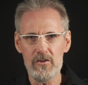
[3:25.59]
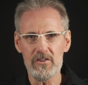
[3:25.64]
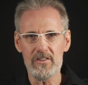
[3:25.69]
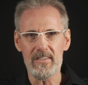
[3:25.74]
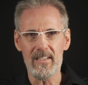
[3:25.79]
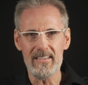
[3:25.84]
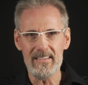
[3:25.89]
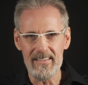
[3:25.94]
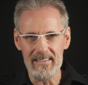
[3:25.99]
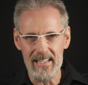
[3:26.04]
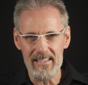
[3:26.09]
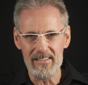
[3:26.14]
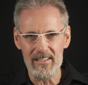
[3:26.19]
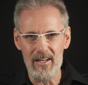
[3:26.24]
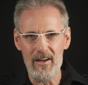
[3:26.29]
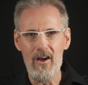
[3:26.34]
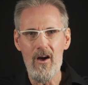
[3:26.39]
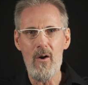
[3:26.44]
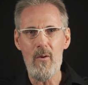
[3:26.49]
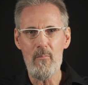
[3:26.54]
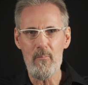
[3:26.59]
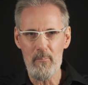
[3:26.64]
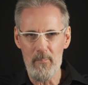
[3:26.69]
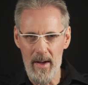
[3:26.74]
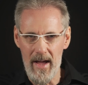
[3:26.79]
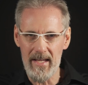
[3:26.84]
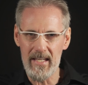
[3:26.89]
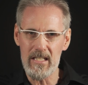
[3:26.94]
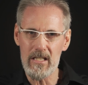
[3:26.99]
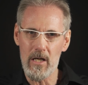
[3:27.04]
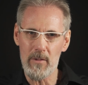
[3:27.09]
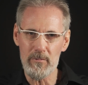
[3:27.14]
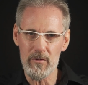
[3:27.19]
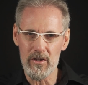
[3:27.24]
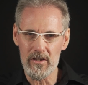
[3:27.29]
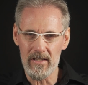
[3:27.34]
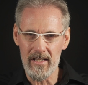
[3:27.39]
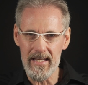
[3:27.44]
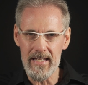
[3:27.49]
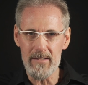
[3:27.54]
study data backing up their
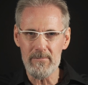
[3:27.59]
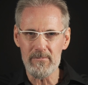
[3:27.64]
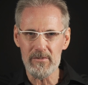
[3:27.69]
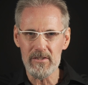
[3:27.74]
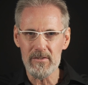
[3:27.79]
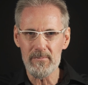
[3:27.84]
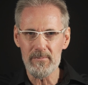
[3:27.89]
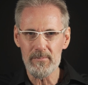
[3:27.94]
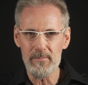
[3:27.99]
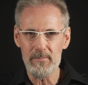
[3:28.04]
claims.